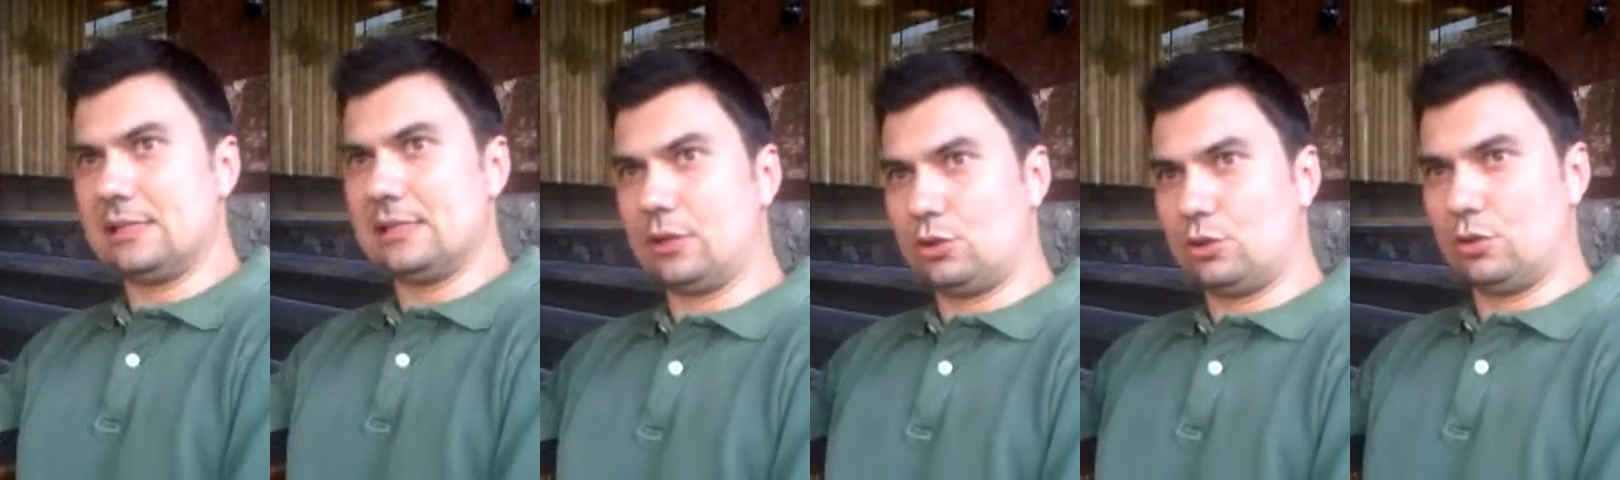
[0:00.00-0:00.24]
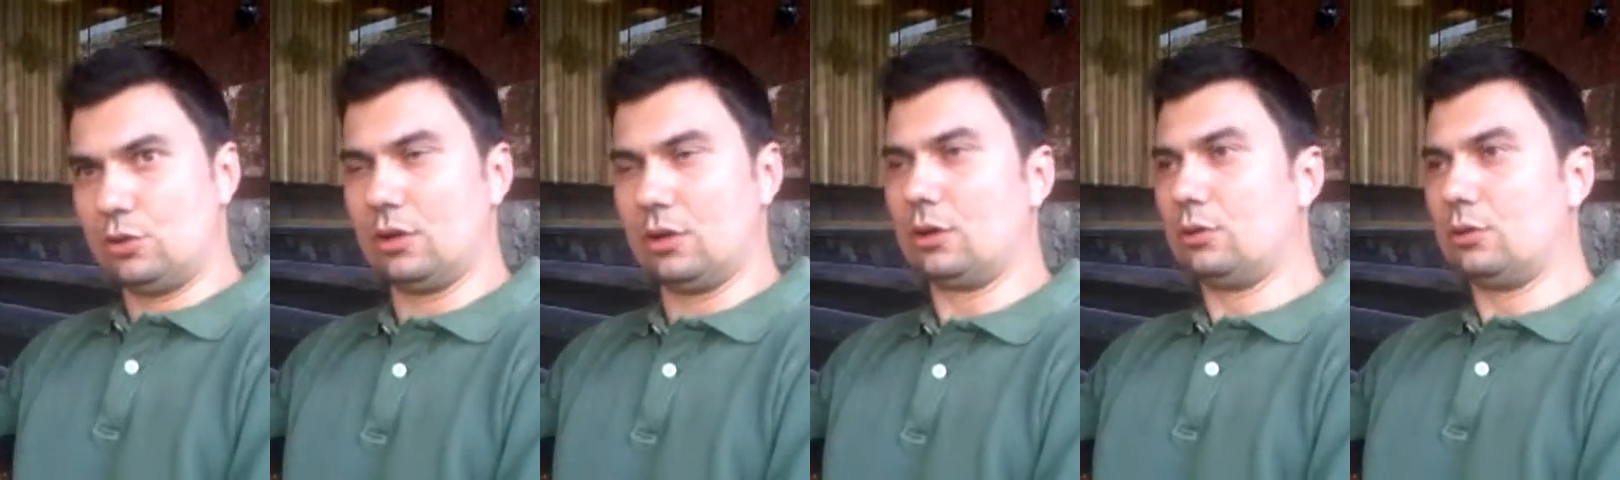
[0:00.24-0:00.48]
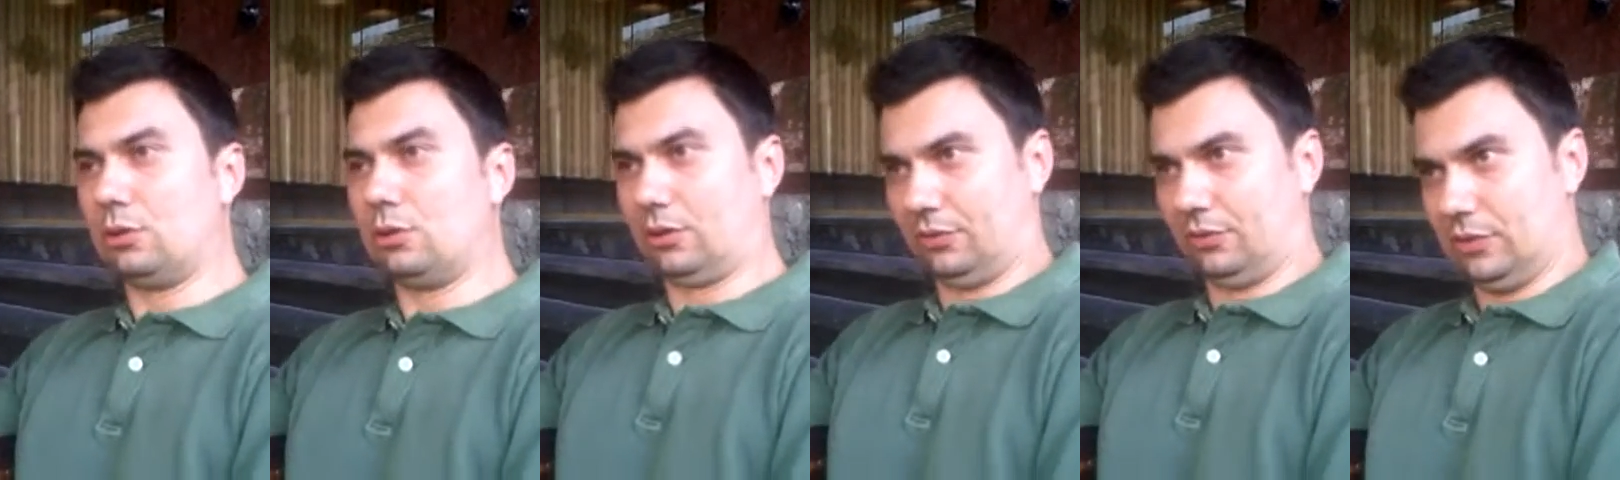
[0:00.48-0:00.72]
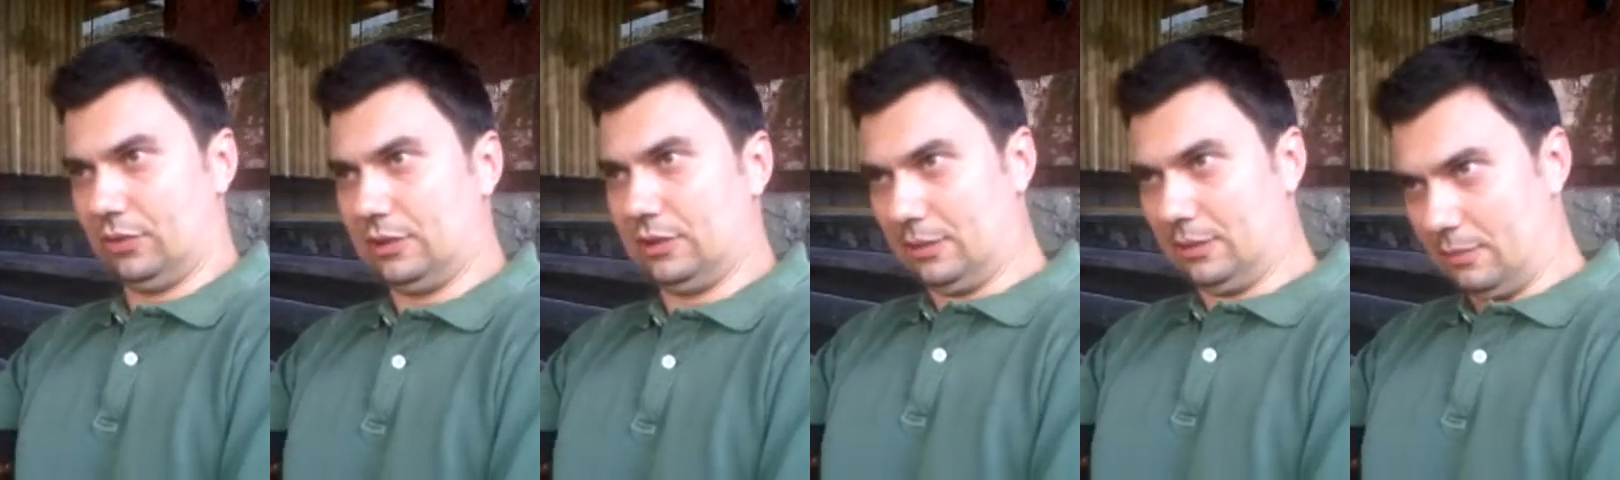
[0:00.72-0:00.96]
that you're good
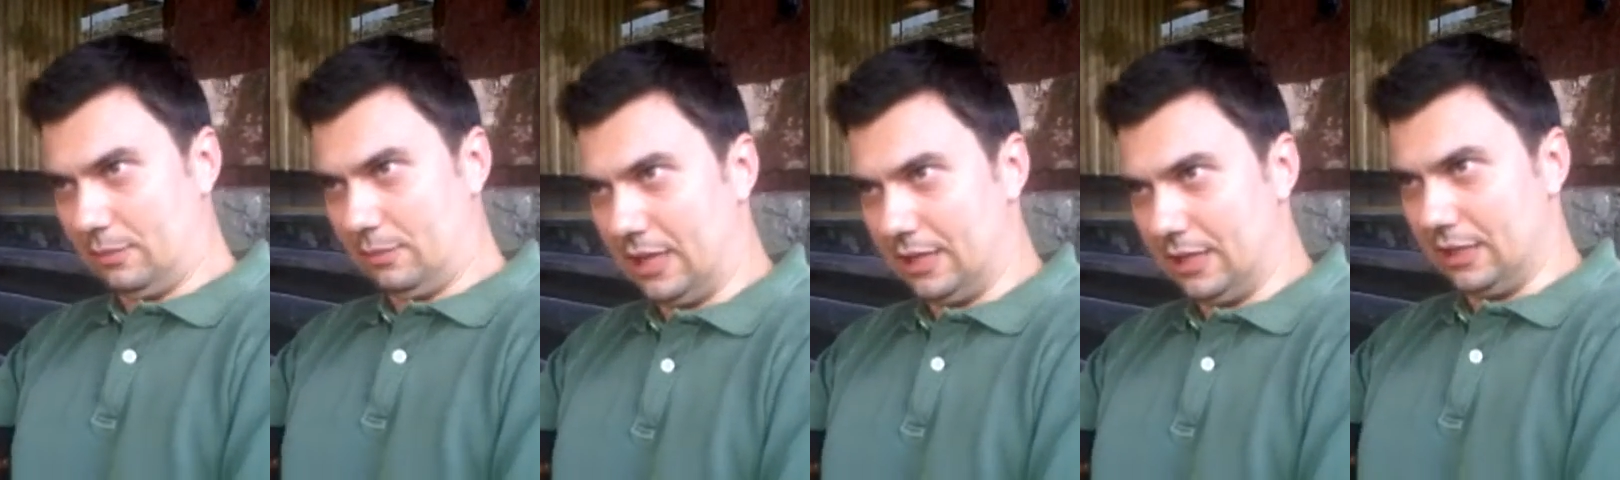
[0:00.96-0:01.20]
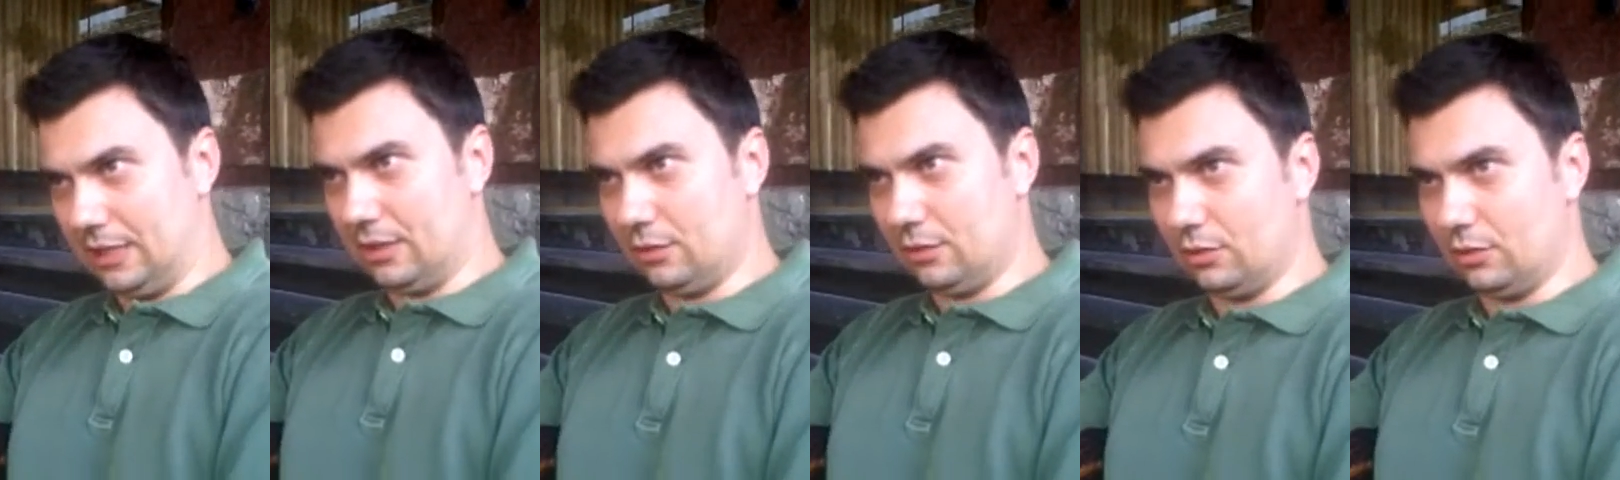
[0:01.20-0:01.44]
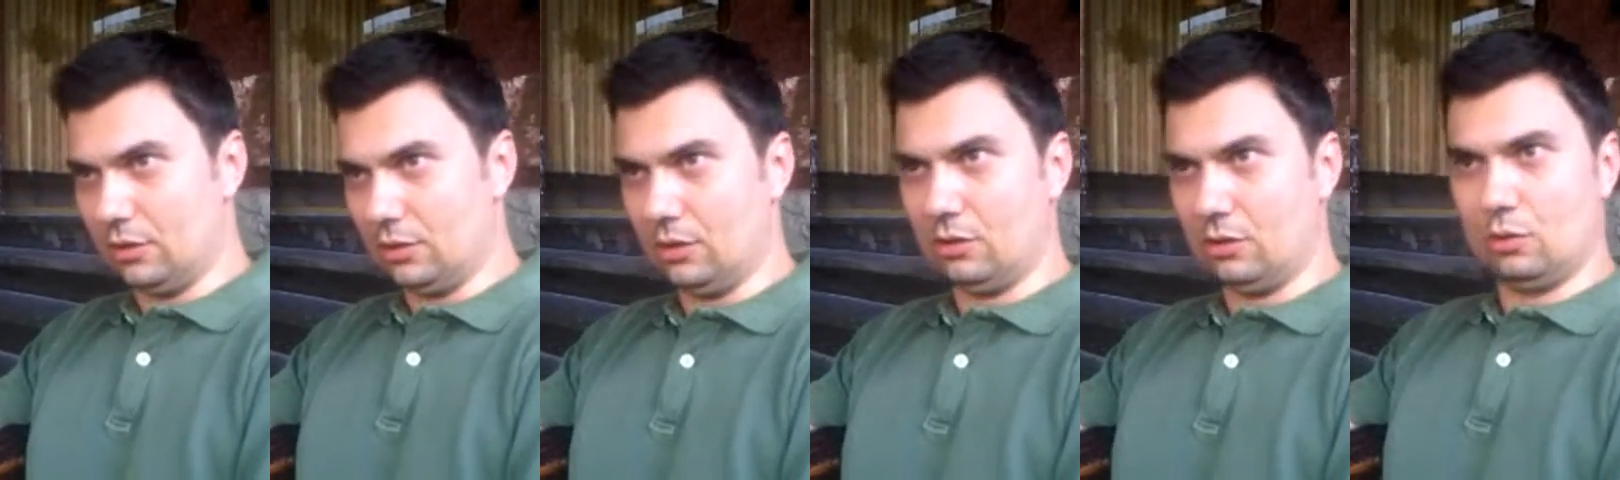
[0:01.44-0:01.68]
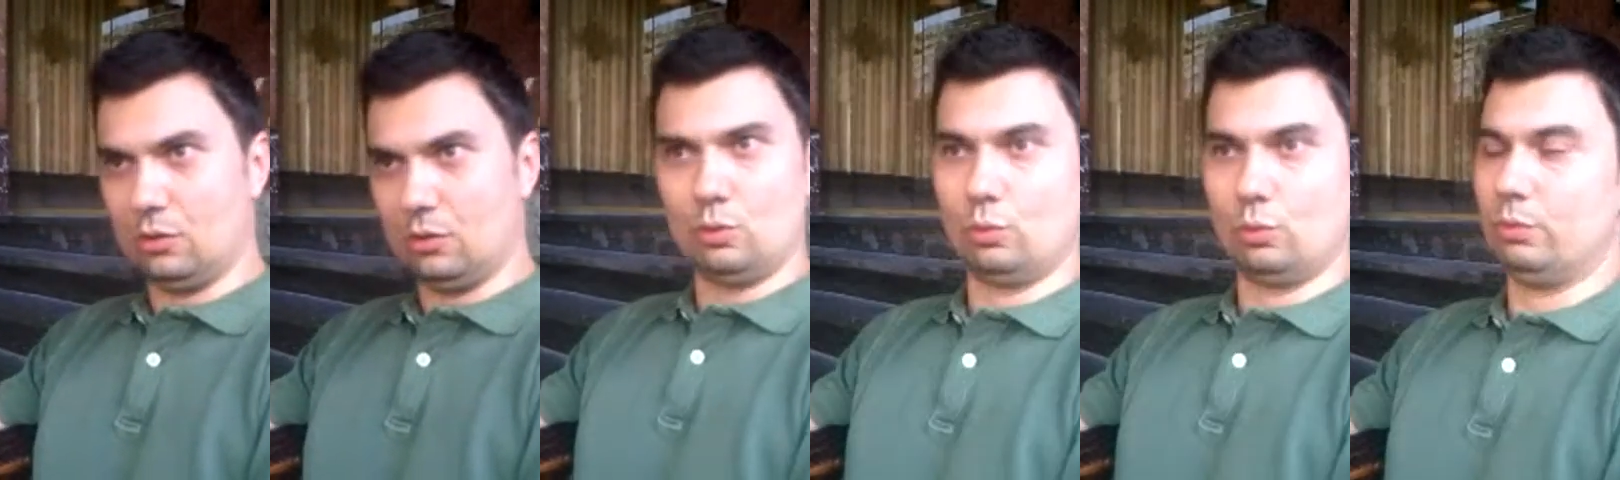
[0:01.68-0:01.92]
for the money, you
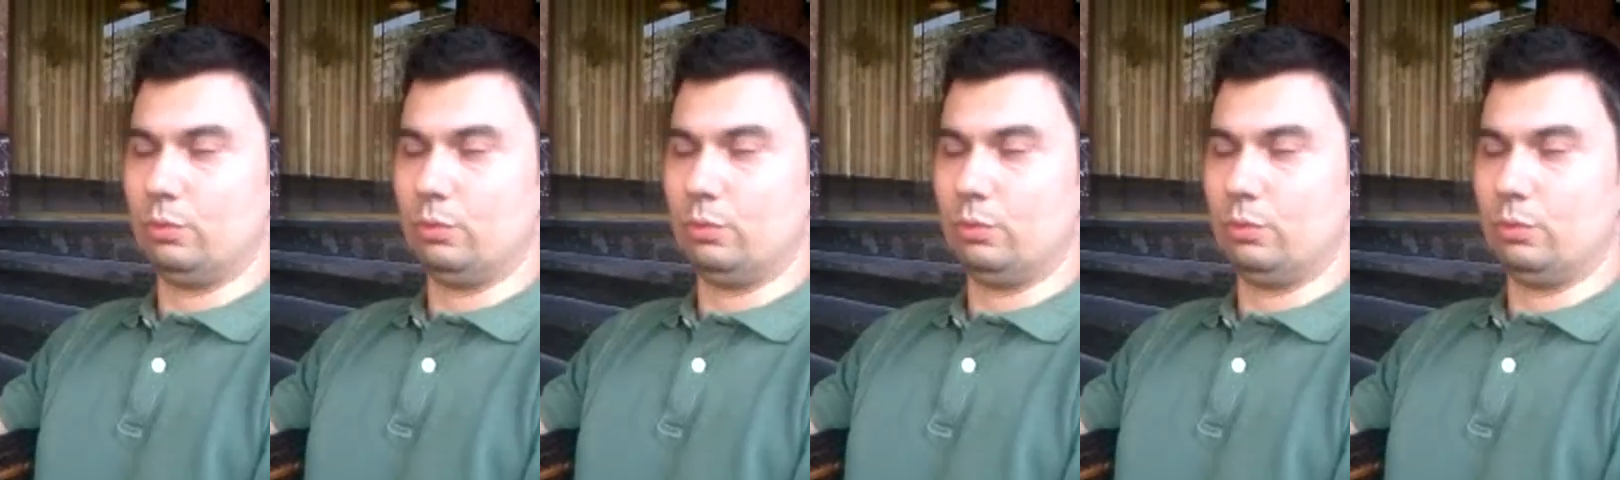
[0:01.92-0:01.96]
know,